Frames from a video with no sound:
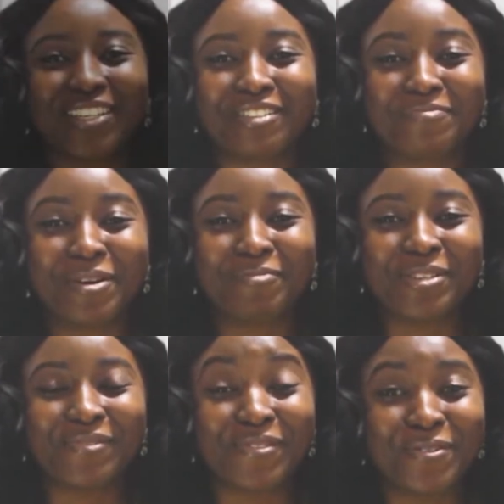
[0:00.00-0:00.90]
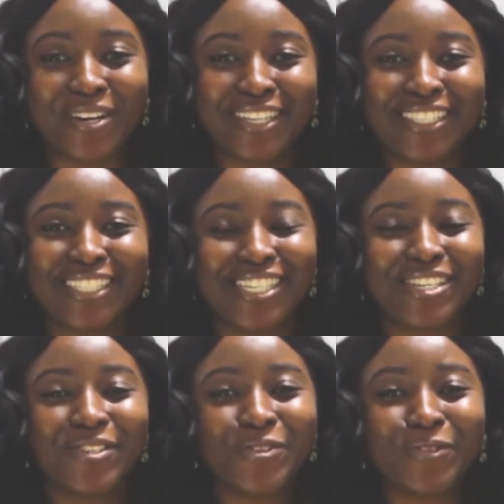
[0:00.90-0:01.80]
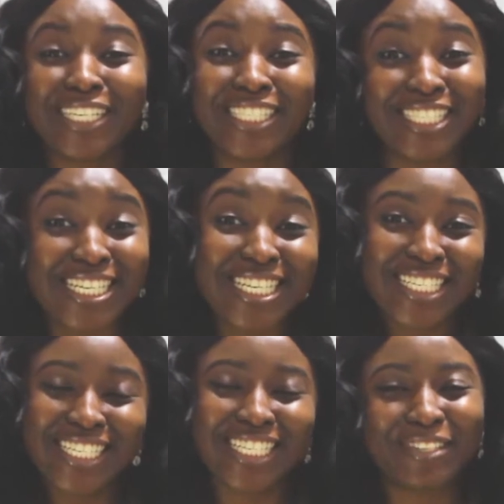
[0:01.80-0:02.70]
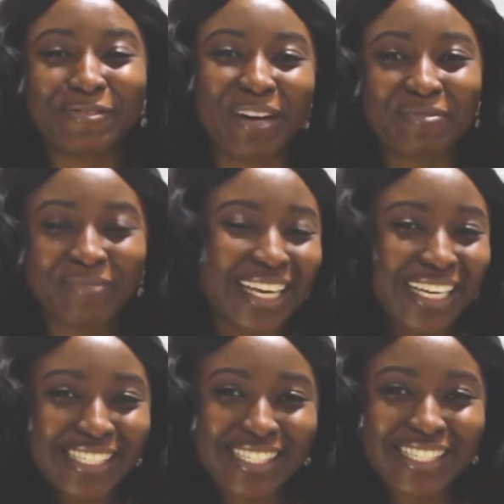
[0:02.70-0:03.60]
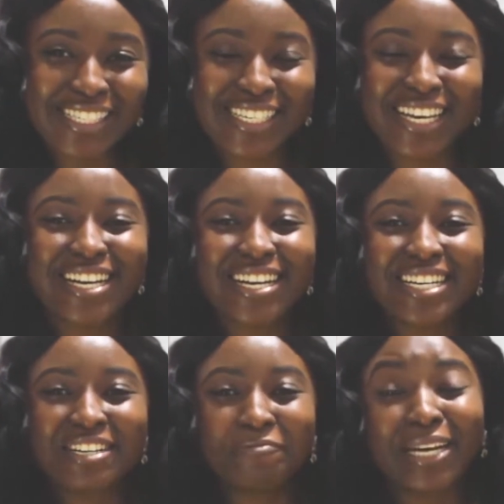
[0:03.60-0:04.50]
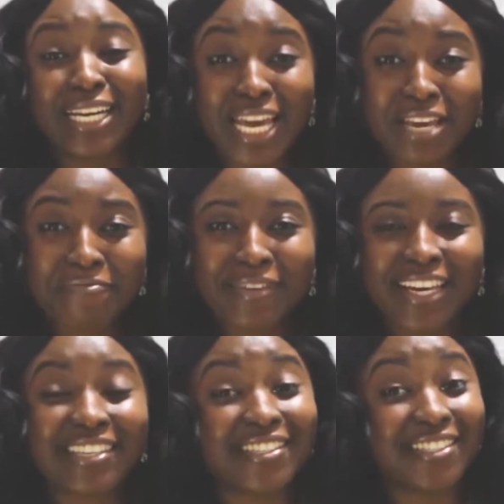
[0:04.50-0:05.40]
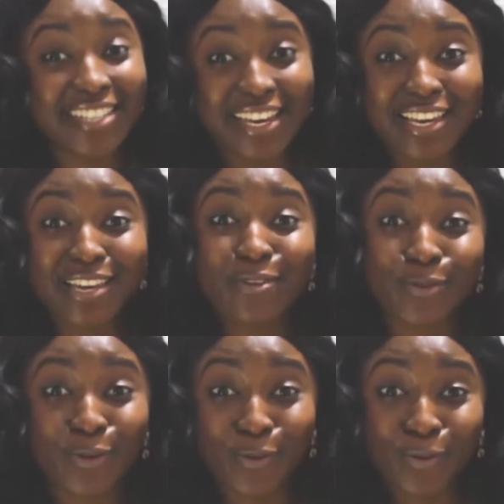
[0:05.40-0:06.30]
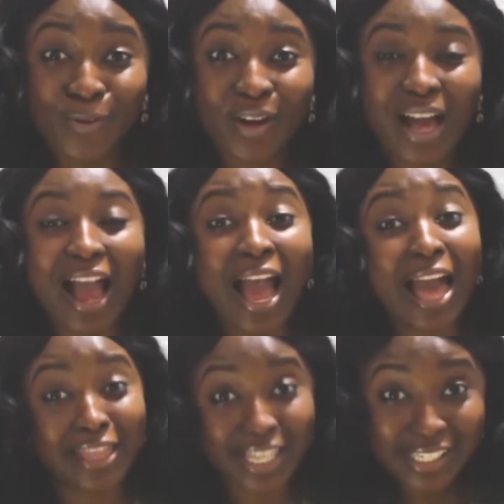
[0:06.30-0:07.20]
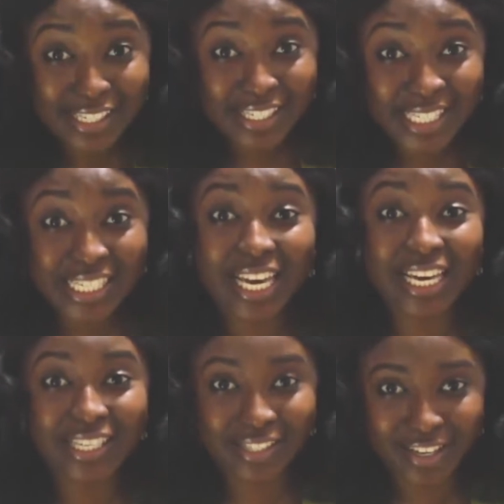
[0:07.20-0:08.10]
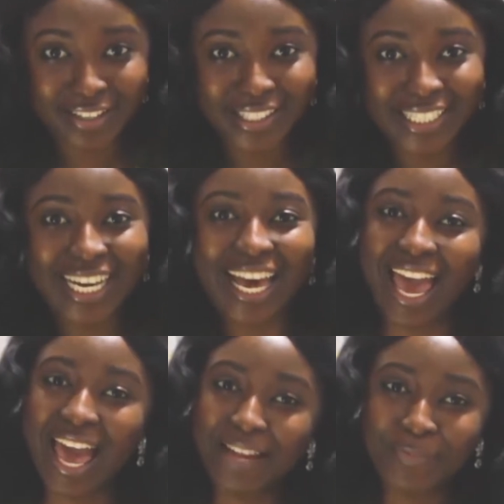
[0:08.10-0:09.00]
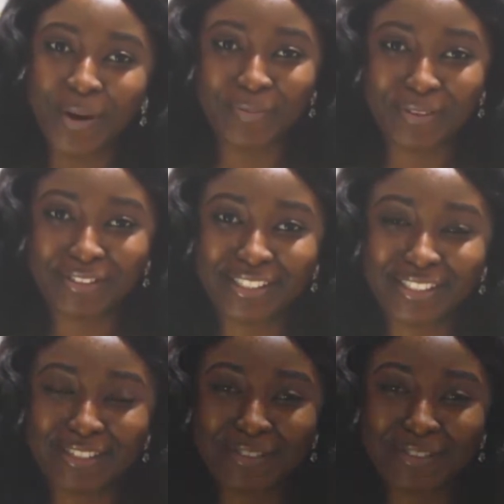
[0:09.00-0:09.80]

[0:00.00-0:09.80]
Young and Purposed viewer. You are indeed in the right place. My name is Shay Go and this is Young and Purposed.